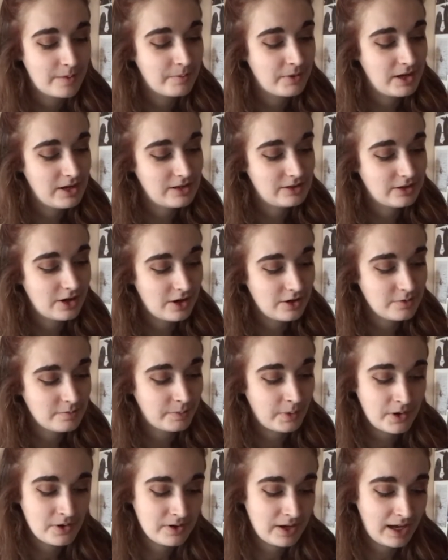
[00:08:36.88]
but his own
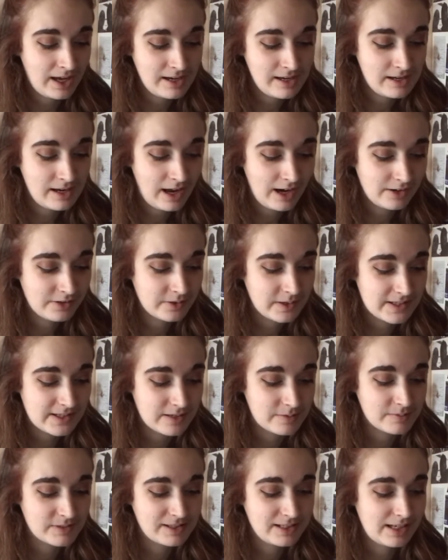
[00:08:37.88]
boneheaded
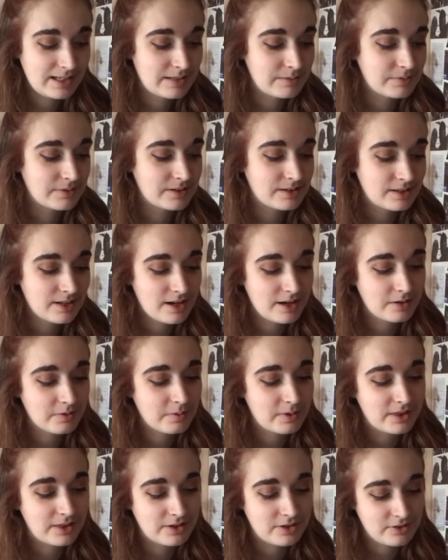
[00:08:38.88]
heroism sees him stuck
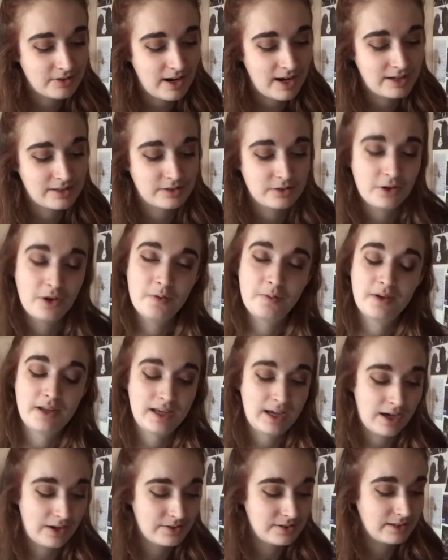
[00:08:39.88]
with the dregs nobody
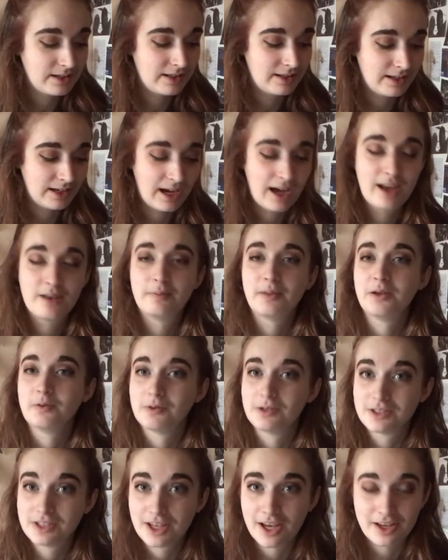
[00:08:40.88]
else in the academy
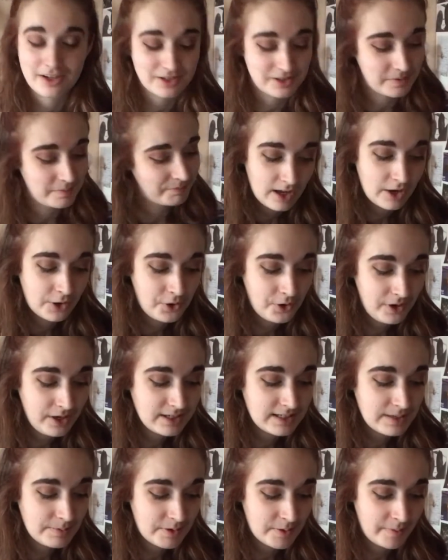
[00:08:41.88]
would touch. A cocky
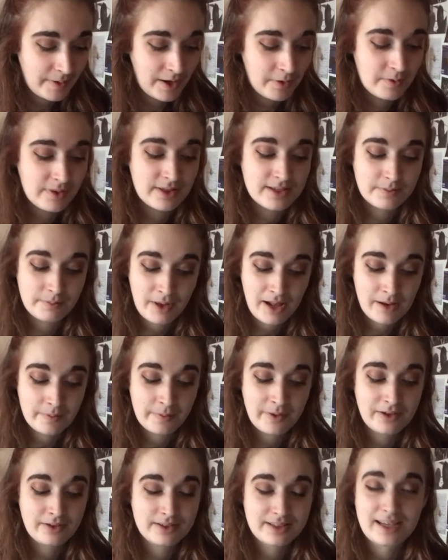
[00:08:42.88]
diplomat with a black
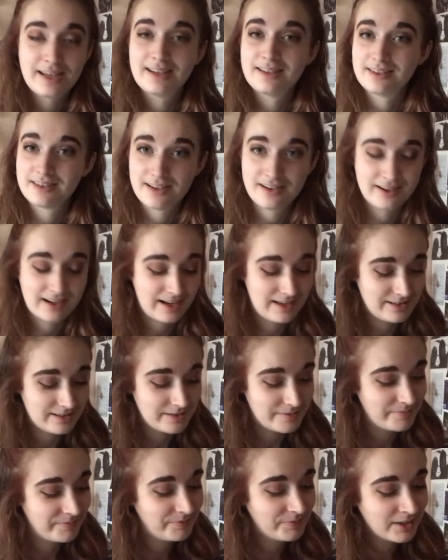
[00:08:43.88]
belt in
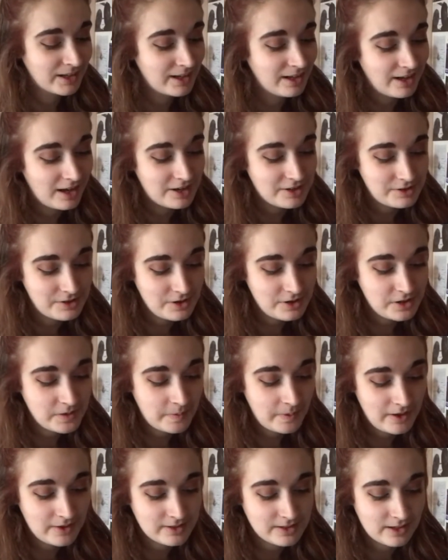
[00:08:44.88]
sarcasm, a
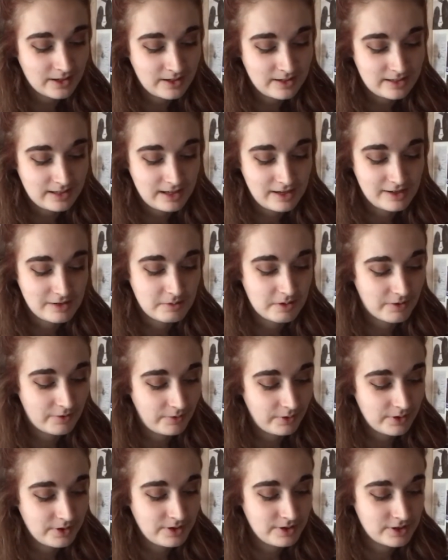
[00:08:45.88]
sociopath scientist with a
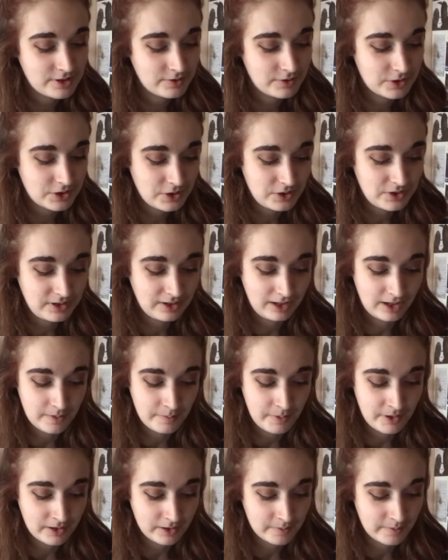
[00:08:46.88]
fondness for shooting her
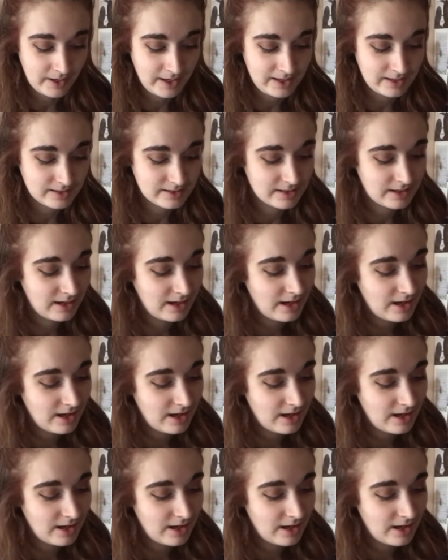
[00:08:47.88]
bunkmates,